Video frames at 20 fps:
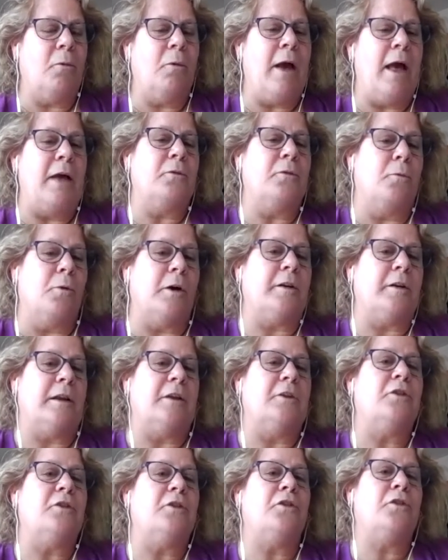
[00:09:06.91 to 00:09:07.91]
has worked
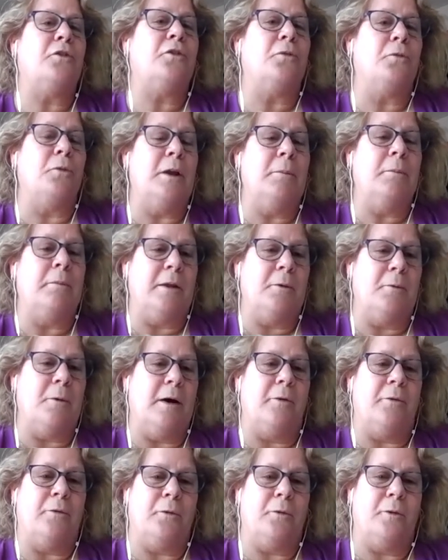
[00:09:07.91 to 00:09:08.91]
extremely
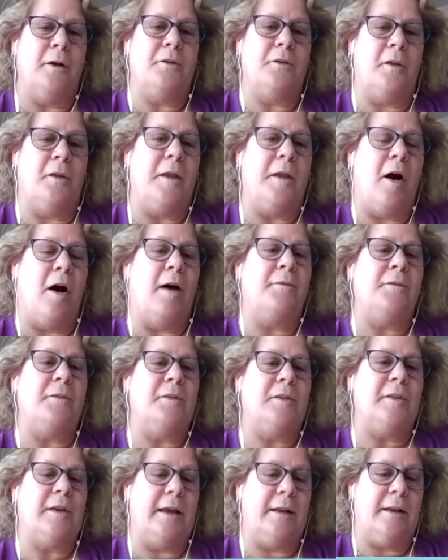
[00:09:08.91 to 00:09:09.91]
well for us on the
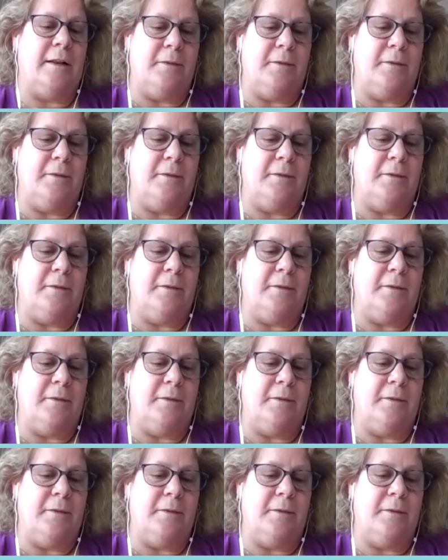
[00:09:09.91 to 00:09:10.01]
office side.